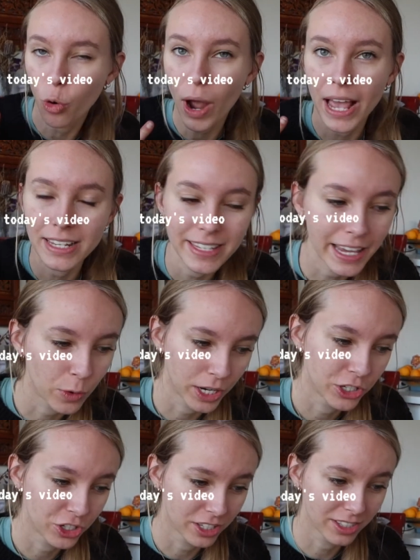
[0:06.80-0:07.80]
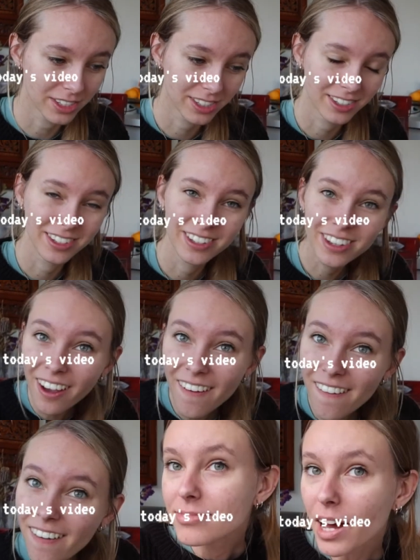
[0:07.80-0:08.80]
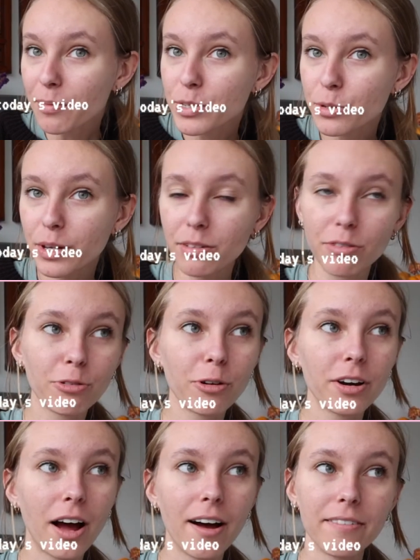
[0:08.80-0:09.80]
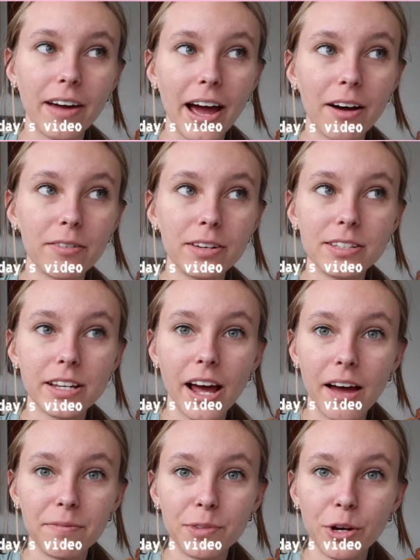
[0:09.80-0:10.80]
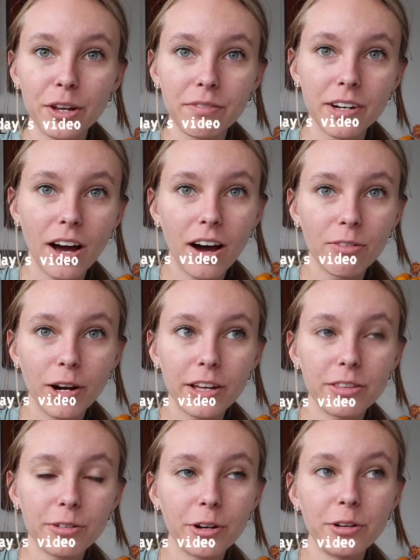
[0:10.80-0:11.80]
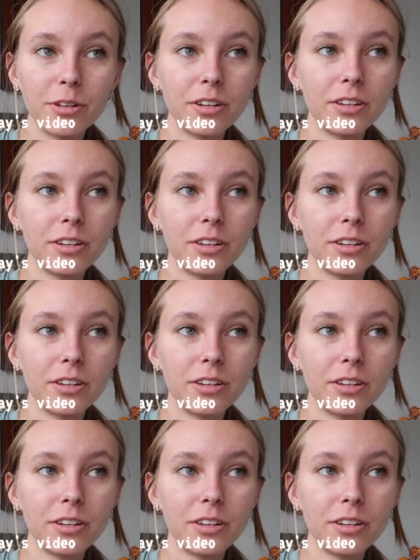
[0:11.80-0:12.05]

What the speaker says: essay questions. I've been doing it for 4.5 hours and I'm not even halfway through.